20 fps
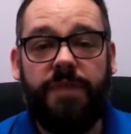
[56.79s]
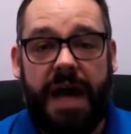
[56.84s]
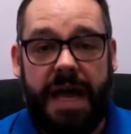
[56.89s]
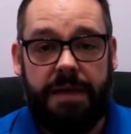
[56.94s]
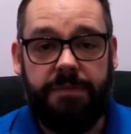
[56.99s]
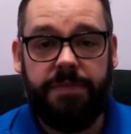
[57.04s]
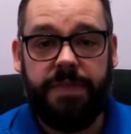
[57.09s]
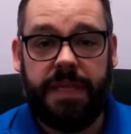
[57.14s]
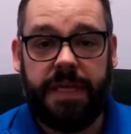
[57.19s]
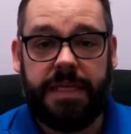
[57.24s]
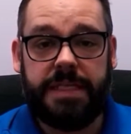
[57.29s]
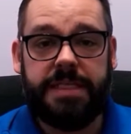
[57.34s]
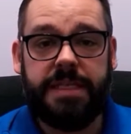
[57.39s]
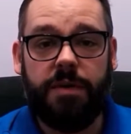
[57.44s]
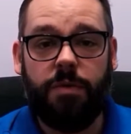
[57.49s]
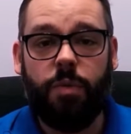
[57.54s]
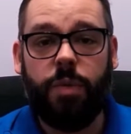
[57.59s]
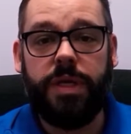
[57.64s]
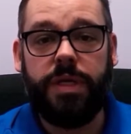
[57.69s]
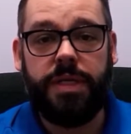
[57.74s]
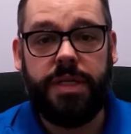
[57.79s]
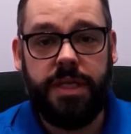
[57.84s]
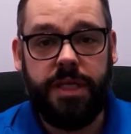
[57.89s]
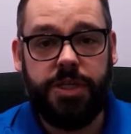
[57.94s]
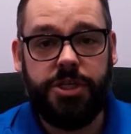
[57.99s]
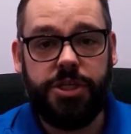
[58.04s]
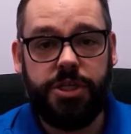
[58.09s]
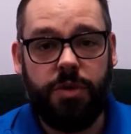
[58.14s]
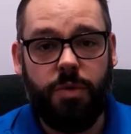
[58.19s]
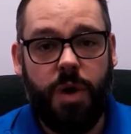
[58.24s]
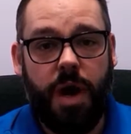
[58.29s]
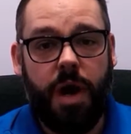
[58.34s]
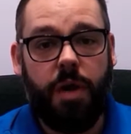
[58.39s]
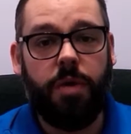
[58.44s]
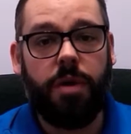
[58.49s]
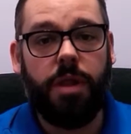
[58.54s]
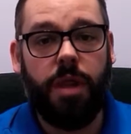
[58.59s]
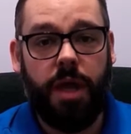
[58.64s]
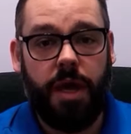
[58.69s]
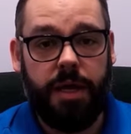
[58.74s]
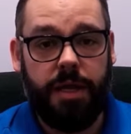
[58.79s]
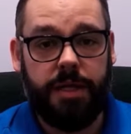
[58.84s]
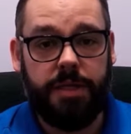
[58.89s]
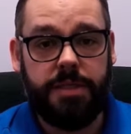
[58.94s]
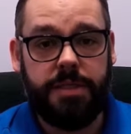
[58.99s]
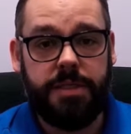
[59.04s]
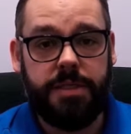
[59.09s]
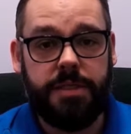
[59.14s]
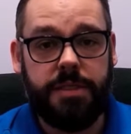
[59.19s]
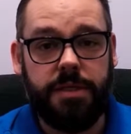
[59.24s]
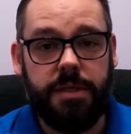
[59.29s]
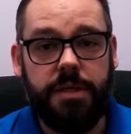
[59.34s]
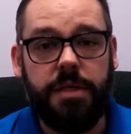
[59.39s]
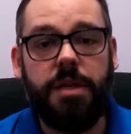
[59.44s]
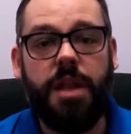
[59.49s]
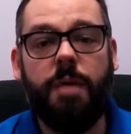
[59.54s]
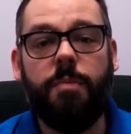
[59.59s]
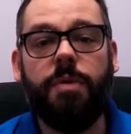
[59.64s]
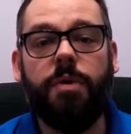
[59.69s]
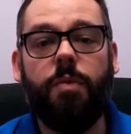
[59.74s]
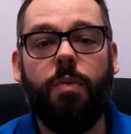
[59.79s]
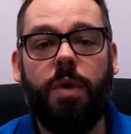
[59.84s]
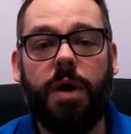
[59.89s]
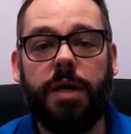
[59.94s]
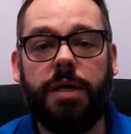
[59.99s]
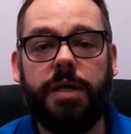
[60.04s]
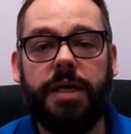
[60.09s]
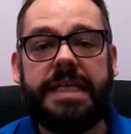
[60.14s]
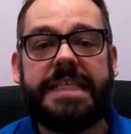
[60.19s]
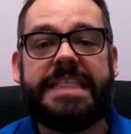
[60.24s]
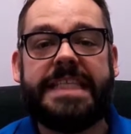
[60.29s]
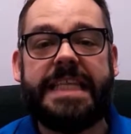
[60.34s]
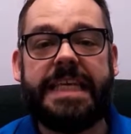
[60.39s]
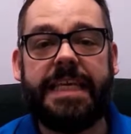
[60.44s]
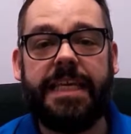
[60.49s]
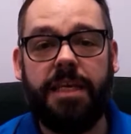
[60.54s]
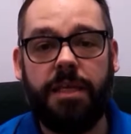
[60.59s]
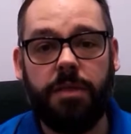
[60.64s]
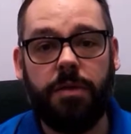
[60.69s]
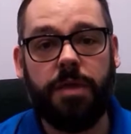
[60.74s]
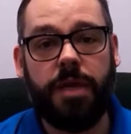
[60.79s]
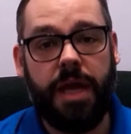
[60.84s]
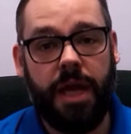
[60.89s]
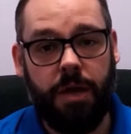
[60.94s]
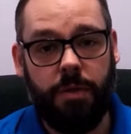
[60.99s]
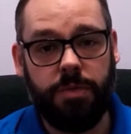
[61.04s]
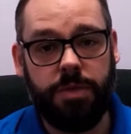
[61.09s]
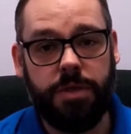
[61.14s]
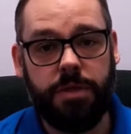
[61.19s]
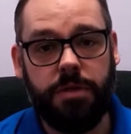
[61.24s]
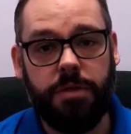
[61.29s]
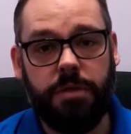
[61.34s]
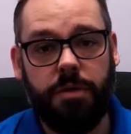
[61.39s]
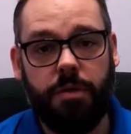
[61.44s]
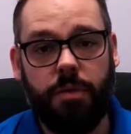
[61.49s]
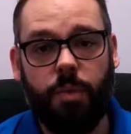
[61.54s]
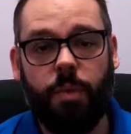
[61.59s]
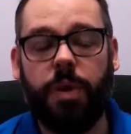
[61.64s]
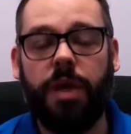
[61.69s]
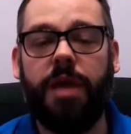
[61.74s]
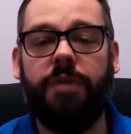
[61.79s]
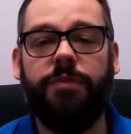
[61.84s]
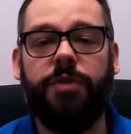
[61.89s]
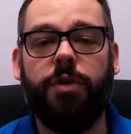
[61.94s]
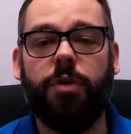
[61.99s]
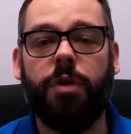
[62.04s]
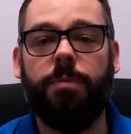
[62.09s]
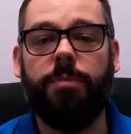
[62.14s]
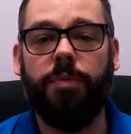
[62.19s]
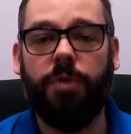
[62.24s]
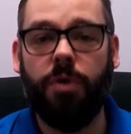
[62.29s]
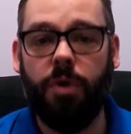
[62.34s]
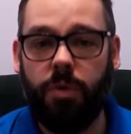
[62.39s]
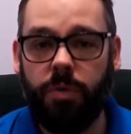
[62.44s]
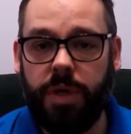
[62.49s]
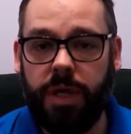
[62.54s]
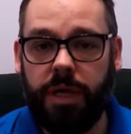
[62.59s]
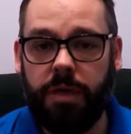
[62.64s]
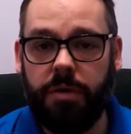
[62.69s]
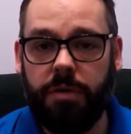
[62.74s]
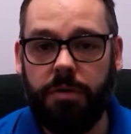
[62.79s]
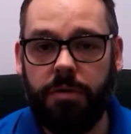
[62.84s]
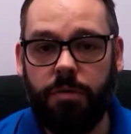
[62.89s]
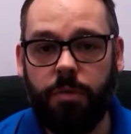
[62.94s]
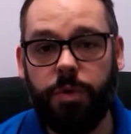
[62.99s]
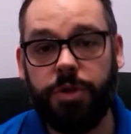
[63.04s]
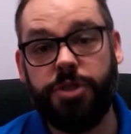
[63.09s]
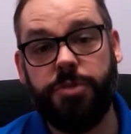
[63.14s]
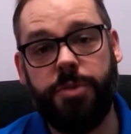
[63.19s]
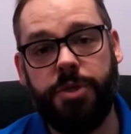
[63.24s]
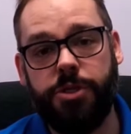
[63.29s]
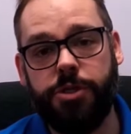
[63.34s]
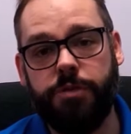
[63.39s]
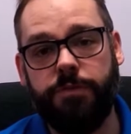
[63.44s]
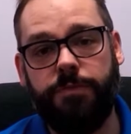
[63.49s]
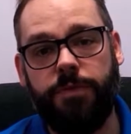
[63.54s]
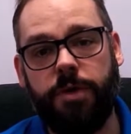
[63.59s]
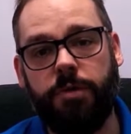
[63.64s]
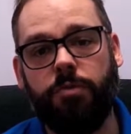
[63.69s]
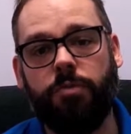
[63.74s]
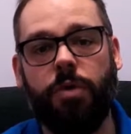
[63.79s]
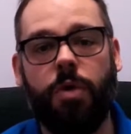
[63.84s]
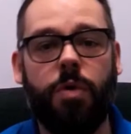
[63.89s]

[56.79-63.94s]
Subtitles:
the 5 things that we teach to our clients, number 1 is the heel counter. If you're a pronator, which means your foot